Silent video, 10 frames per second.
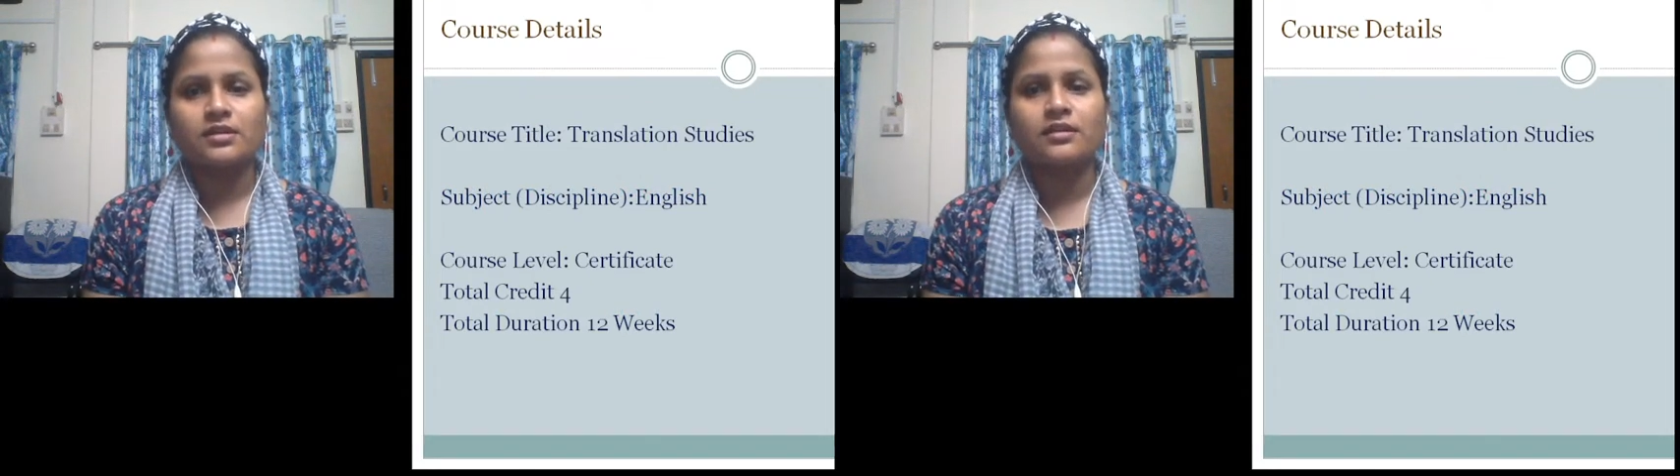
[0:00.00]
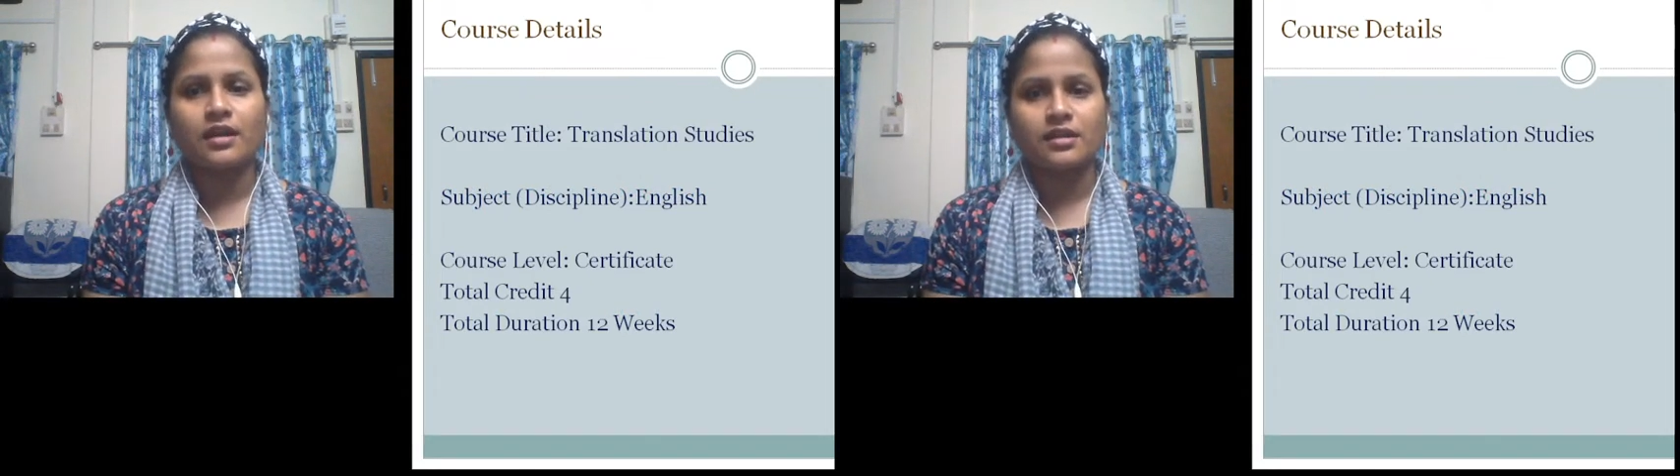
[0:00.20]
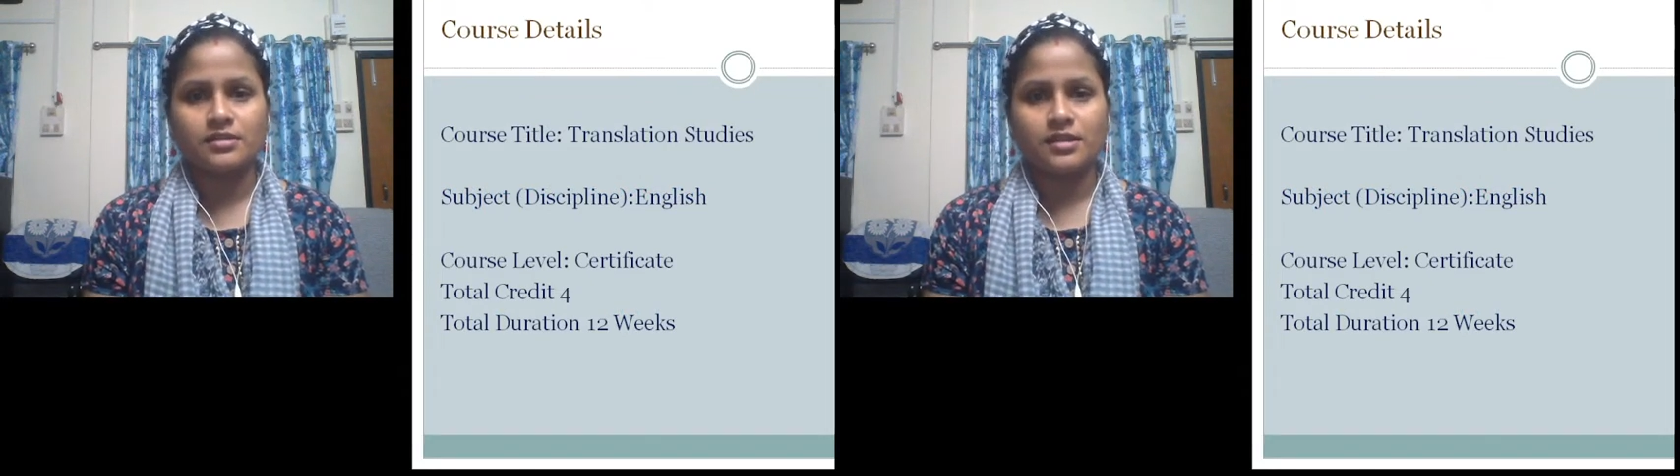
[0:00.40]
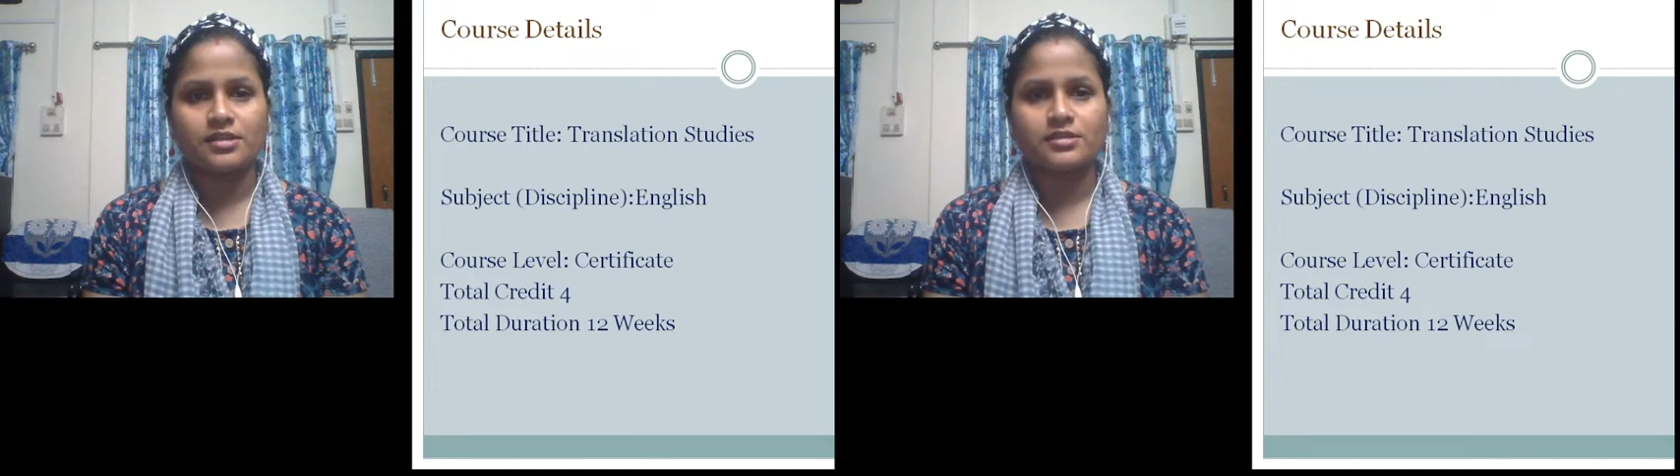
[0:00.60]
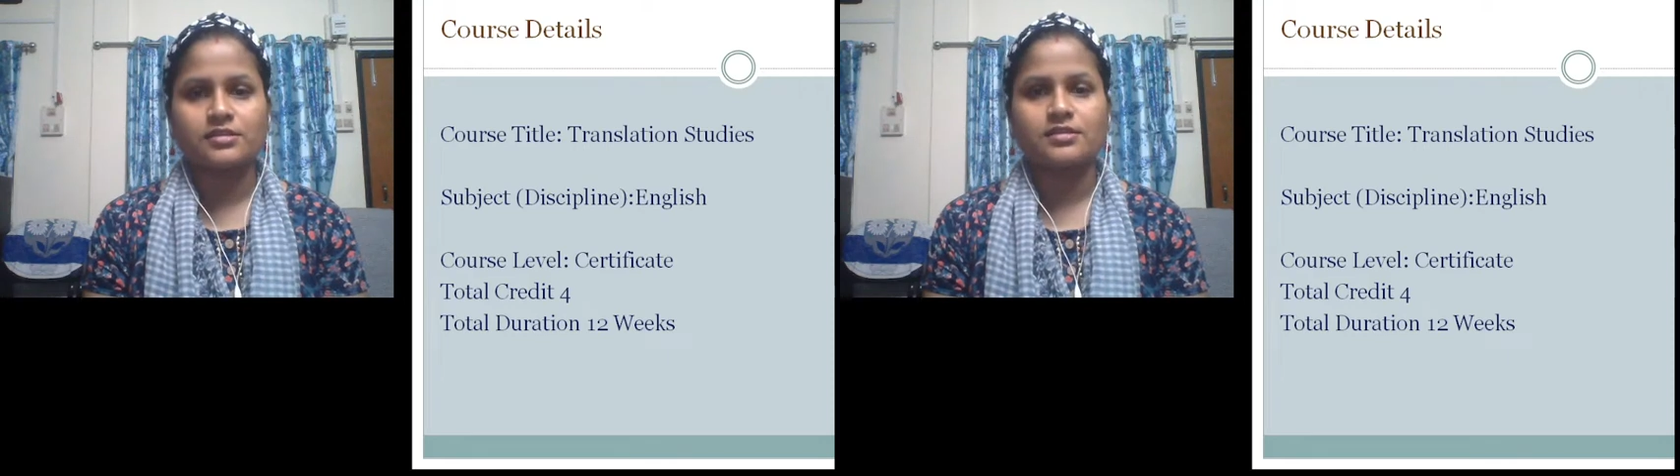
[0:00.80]

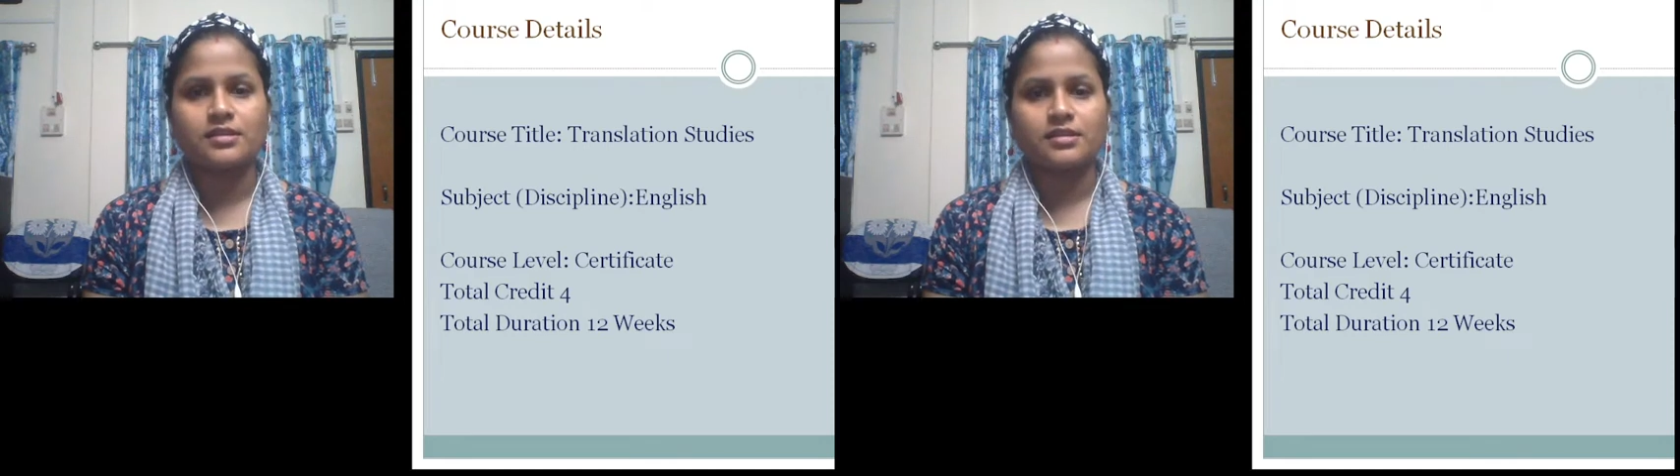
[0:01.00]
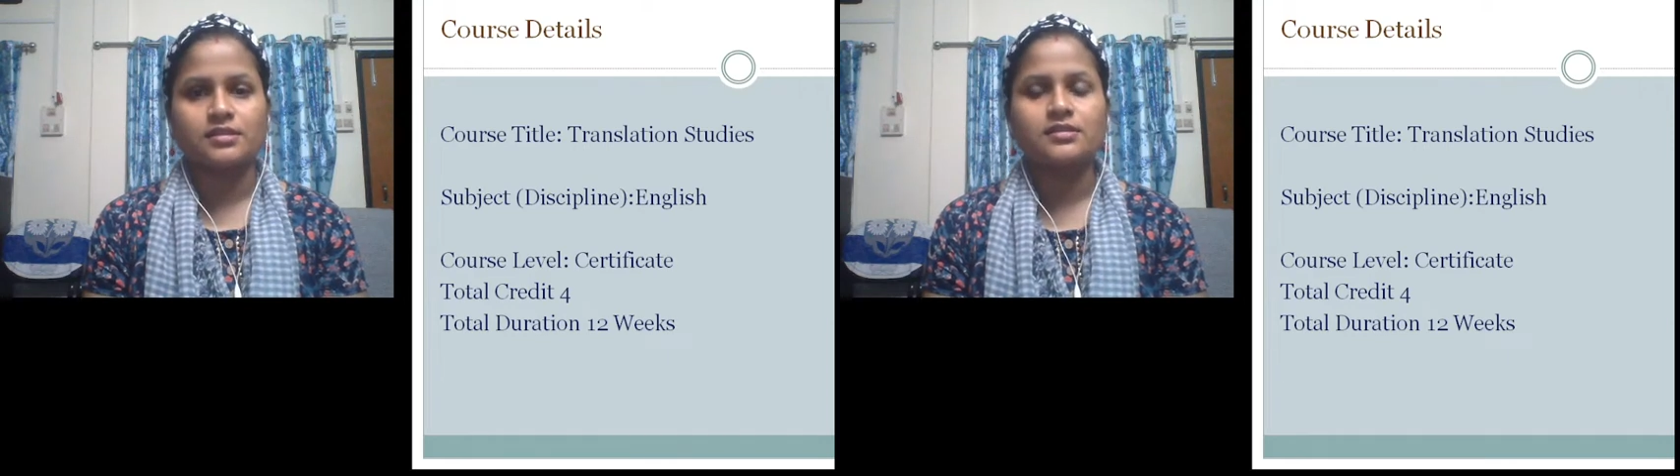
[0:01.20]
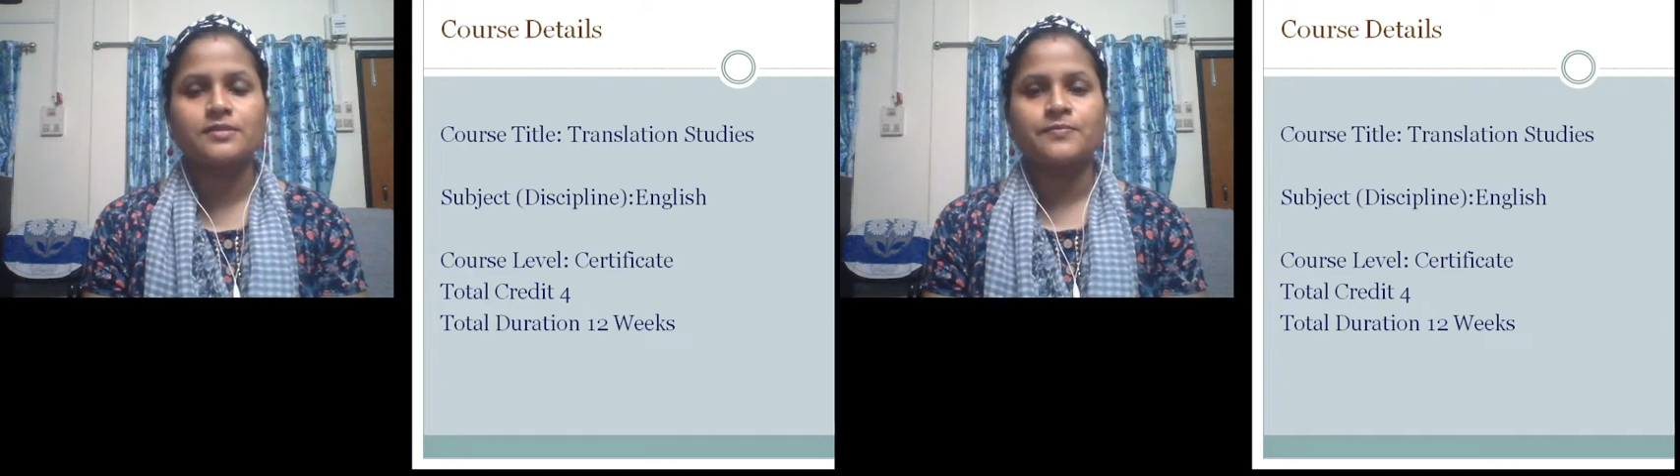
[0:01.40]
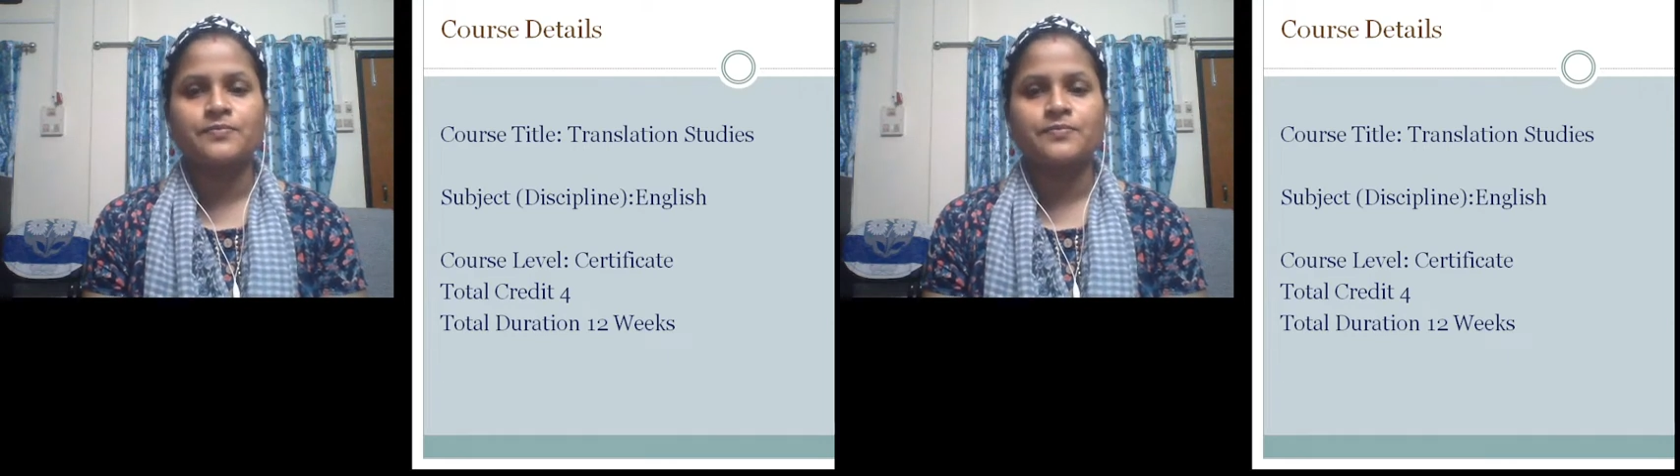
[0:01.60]
Translation Studies,